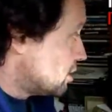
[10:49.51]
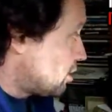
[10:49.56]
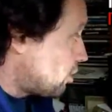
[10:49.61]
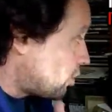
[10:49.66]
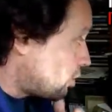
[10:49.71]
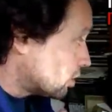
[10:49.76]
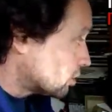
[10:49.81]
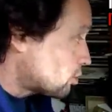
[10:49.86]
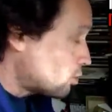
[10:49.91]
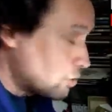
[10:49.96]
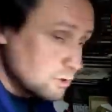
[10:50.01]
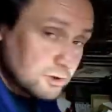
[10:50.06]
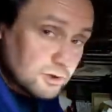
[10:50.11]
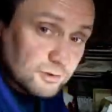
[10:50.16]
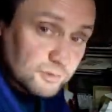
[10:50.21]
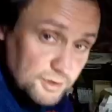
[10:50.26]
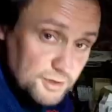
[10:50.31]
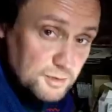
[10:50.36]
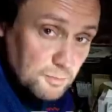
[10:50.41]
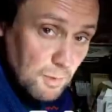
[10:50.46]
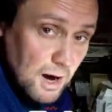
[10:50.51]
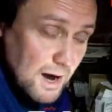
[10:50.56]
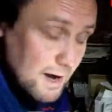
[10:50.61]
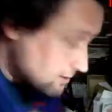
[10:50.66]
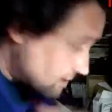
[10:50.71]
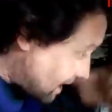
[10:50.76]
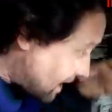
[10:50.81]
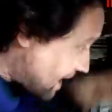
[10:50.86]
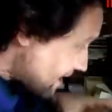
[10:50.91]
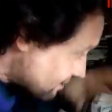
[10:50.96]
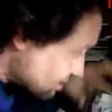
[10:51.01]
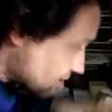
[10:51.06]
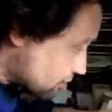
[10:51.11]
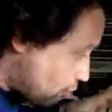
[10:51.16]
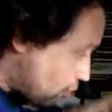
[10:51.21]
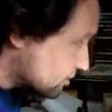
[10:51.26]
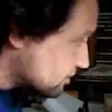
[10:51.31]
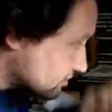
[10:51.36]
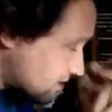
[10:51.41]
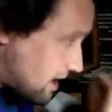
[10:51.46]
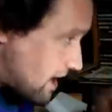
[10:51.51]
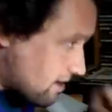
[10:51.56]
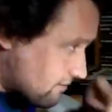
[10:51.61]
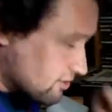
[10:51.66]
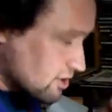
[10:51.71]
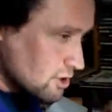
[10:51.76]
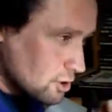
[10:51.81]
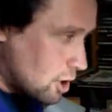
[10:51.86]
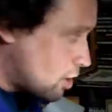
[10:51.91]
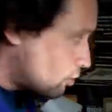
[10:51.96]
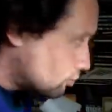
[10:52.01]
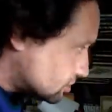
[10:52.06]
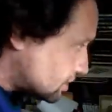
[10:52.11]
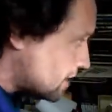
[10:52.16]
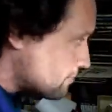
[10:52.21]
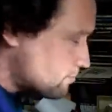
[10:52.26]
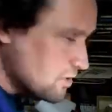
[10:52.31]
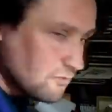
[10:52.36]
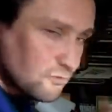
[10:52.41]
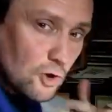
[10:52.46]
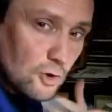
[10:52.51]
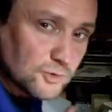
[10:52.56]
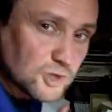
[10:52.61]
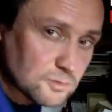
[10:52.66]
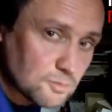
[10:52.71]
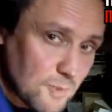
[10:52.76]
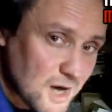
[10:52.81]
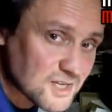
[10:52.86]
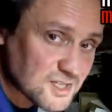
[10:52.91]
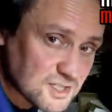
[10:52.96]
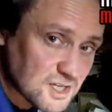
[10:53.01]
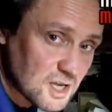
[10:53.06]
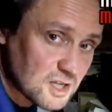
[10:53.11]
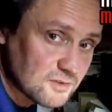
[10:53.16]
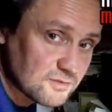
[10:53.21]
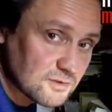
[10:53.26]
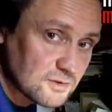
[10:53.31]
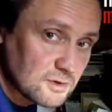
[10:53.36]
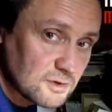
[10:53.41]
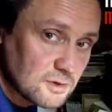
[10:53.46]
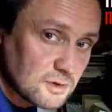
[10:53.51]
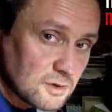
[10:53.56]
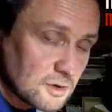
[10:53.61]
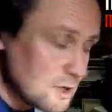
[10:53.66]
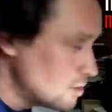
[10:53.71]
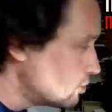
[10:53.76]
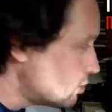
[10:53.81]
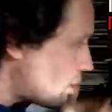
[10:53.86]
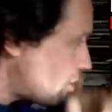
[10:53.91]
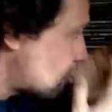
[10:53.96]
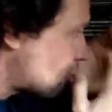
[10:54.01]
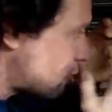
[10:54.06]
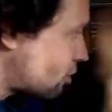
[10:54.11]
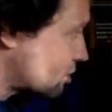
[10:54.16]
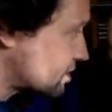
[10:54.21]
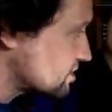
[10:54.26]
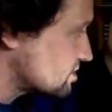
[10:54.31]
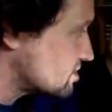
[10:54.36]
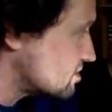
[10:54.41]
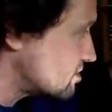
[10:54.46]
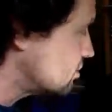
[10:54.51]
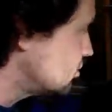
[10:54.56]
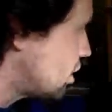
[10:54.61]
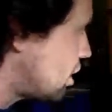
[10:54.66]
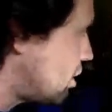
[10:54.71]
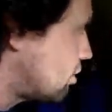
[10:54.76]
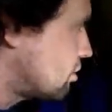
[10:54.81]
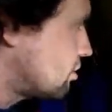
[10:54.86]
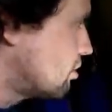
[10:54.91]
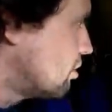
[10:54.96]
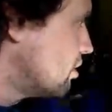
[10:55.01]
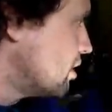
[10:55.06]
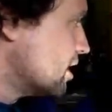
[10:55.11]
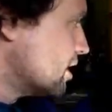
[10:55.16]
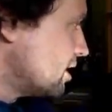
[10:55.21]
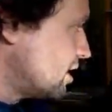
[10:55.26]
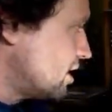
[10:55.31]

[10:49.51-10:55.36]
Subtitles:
All content is mine. I recorded every note. I performed it myself. No orchestra, no